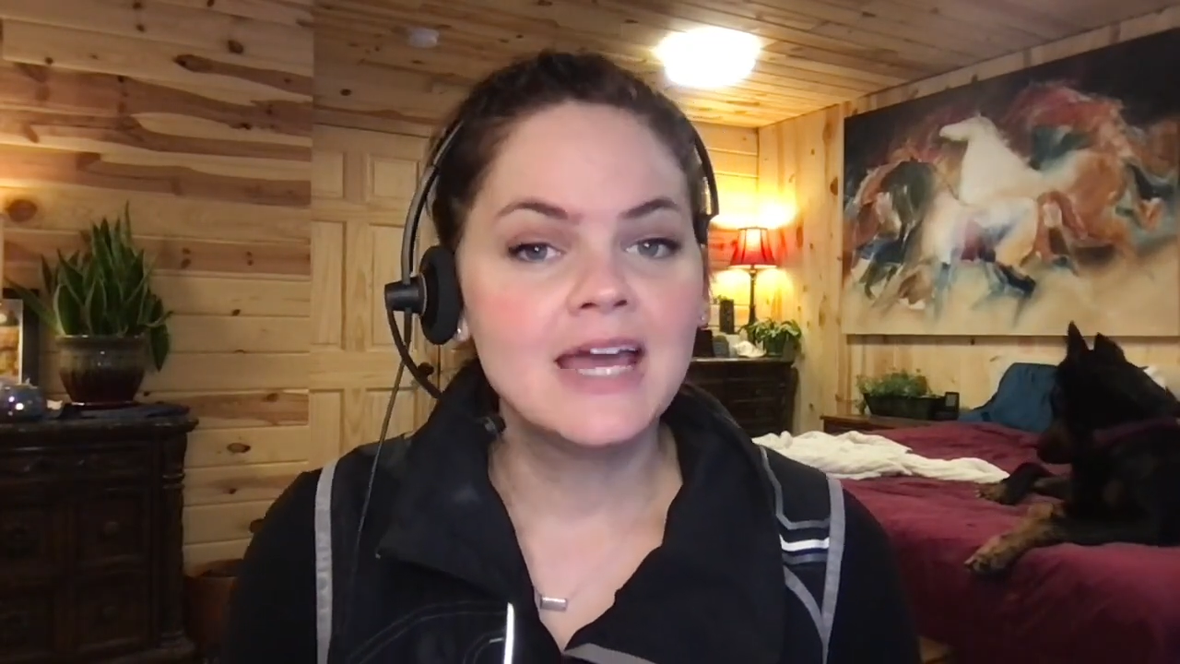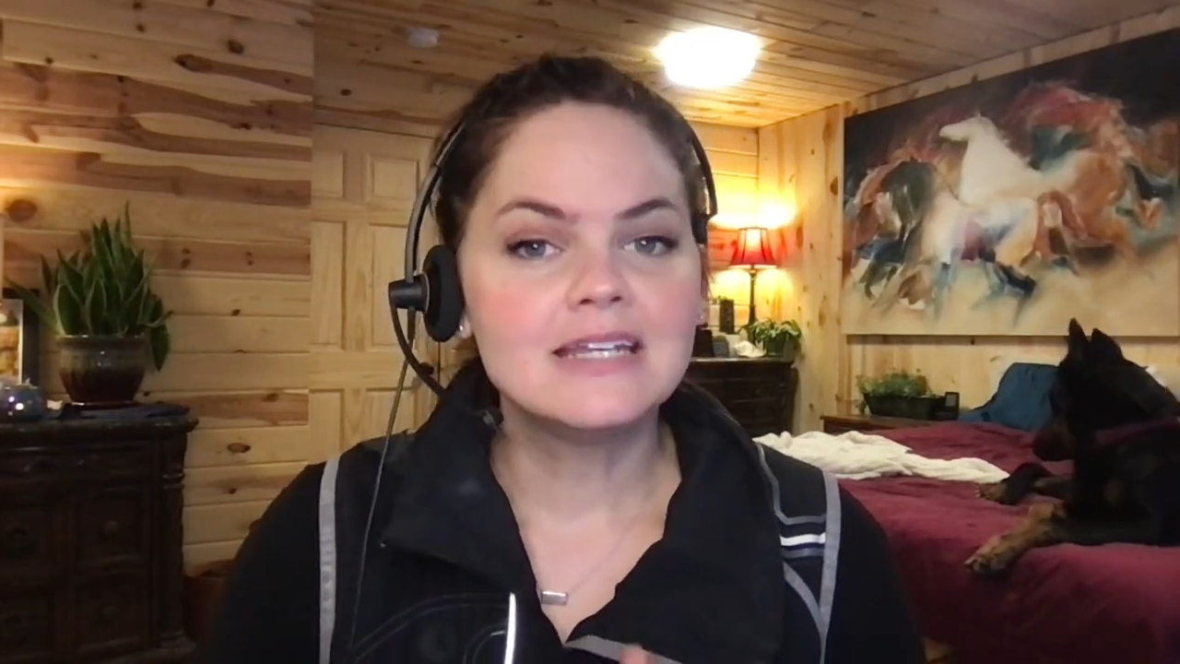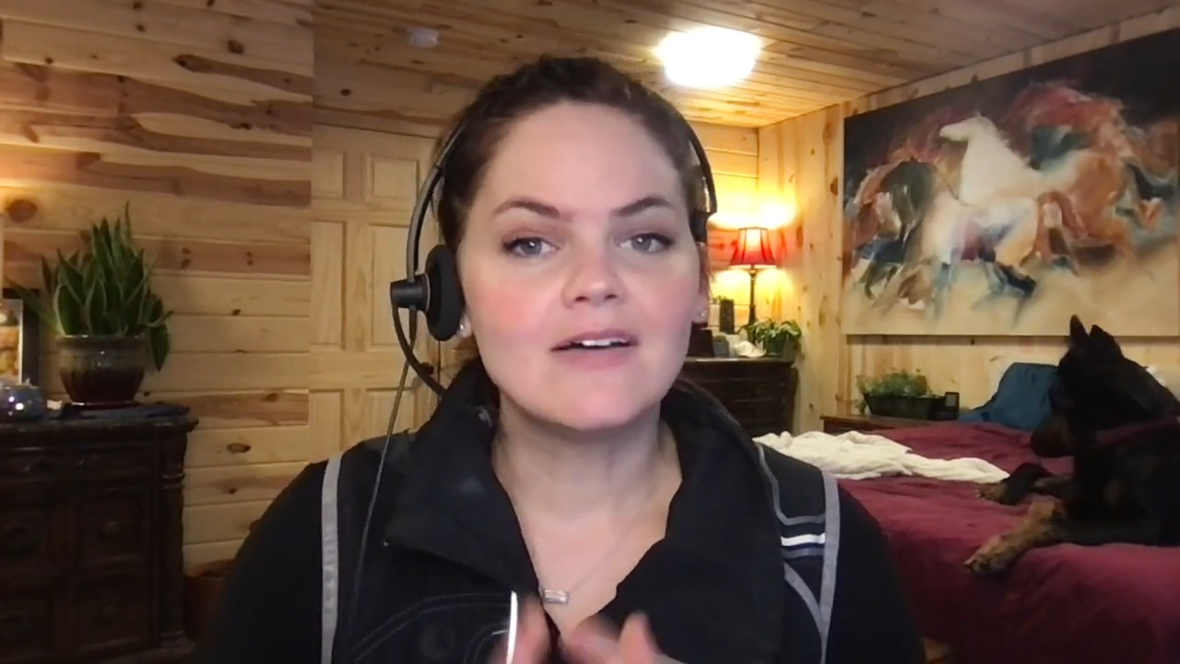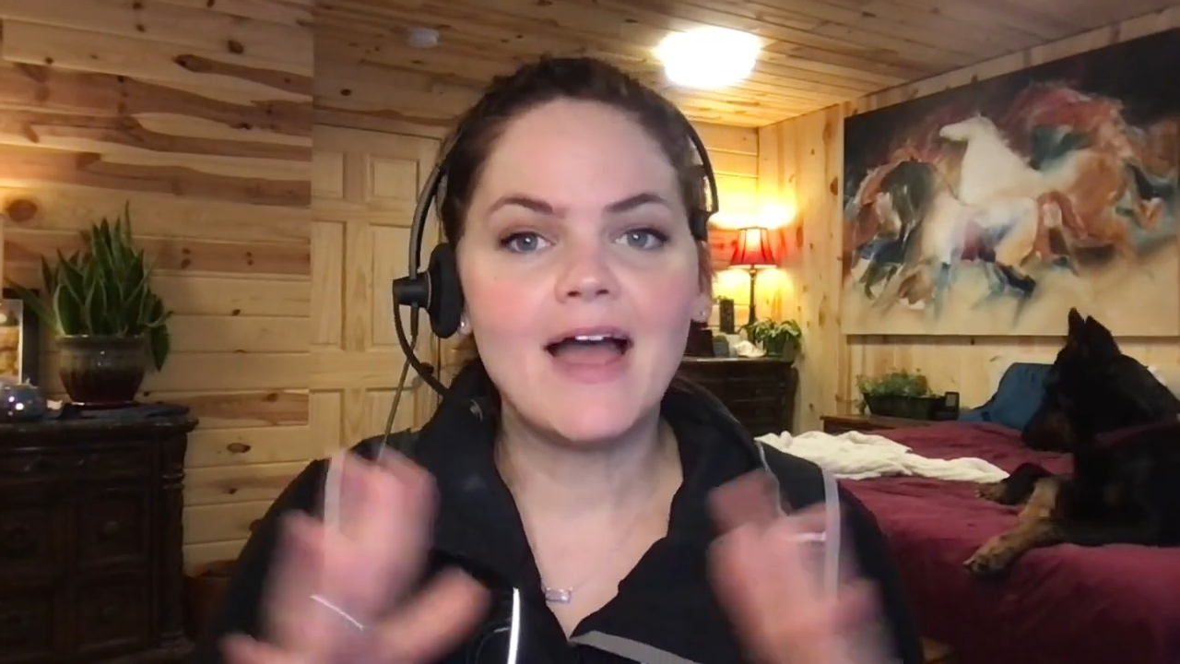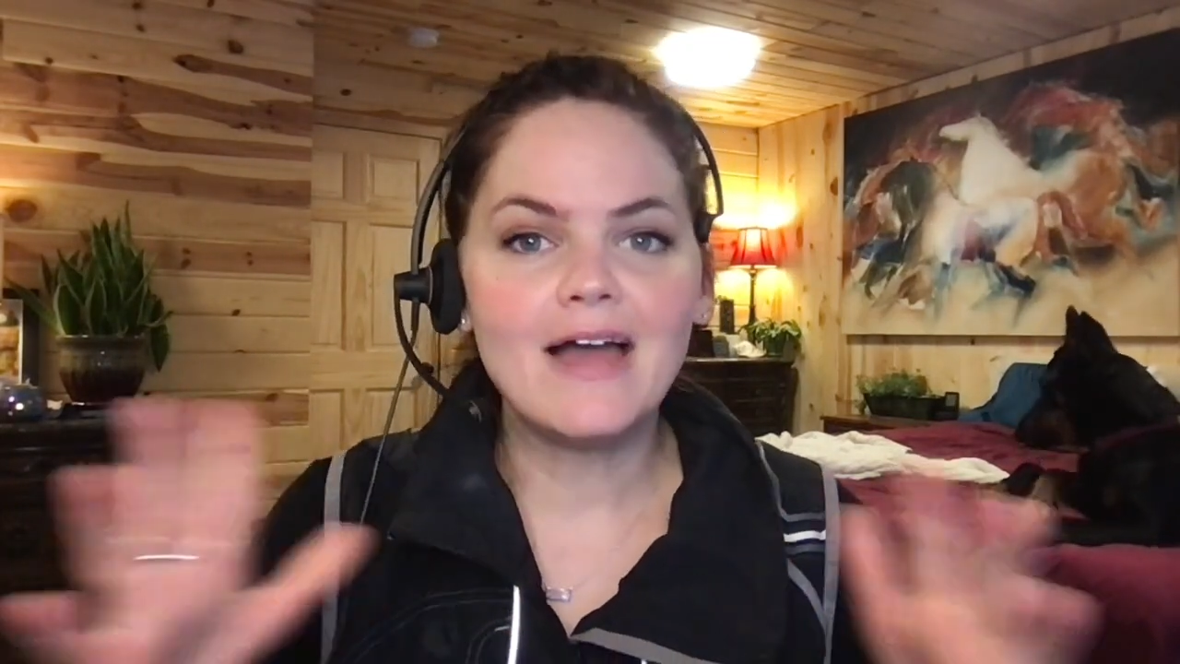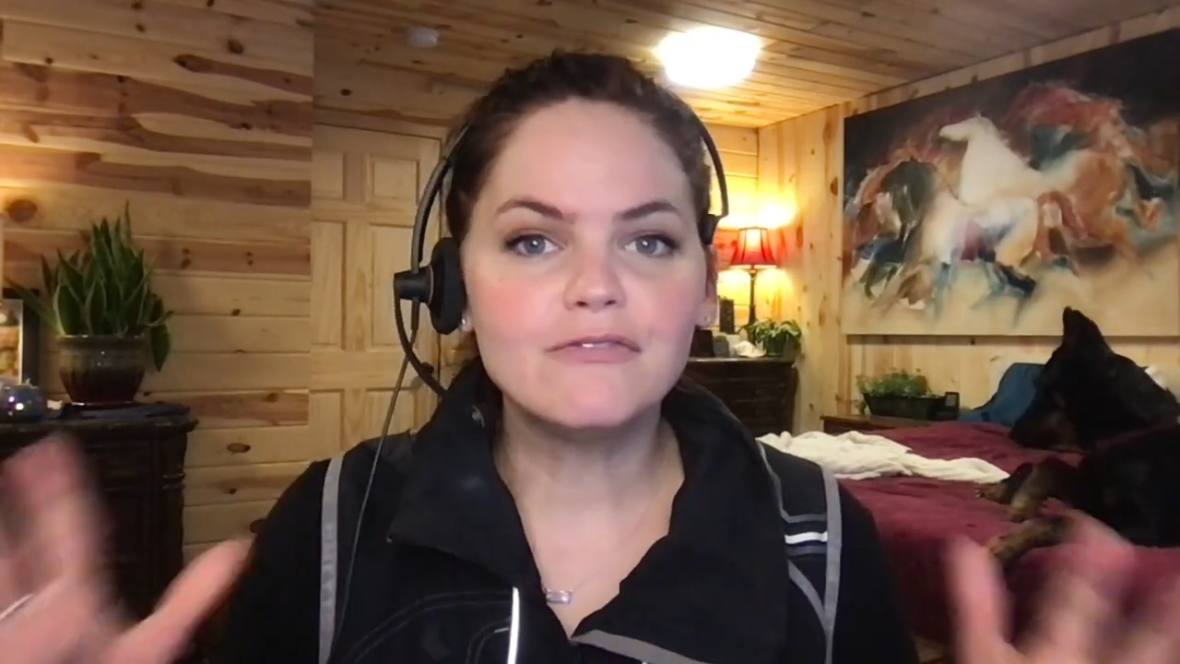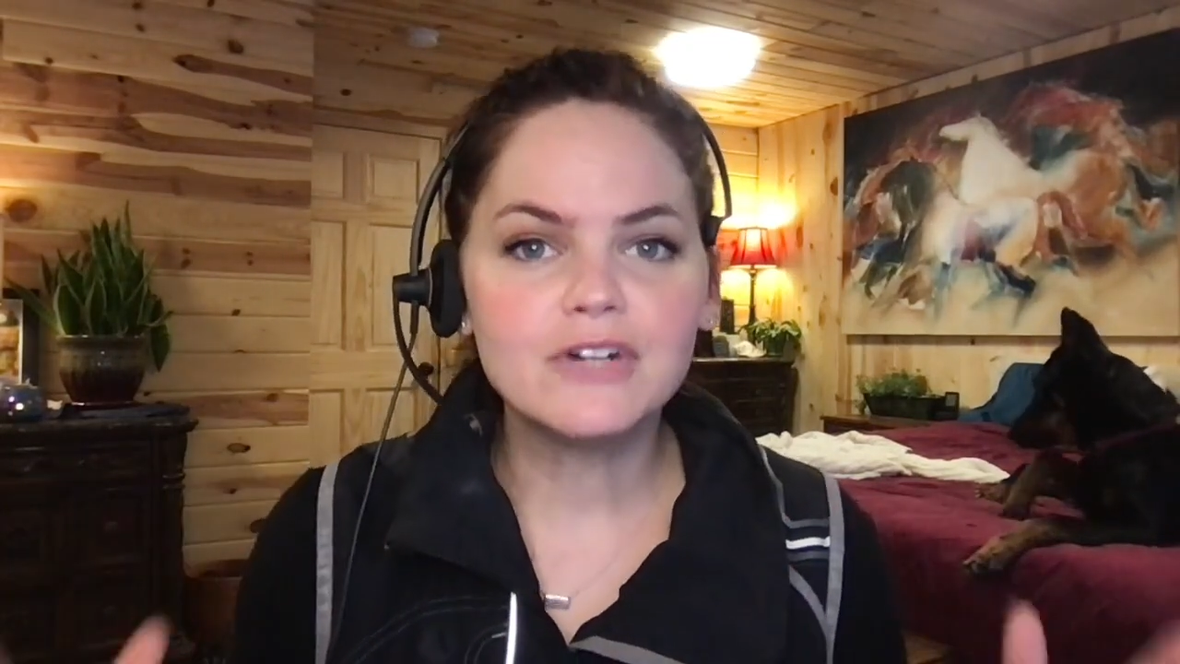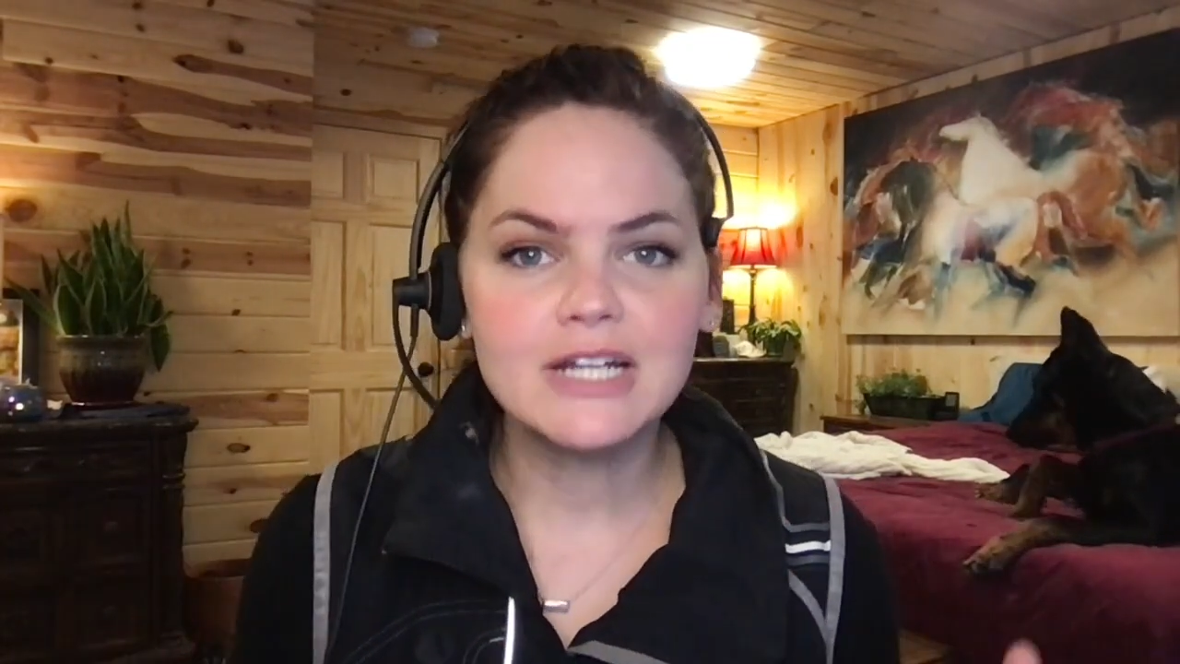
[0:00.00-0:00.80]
Now, every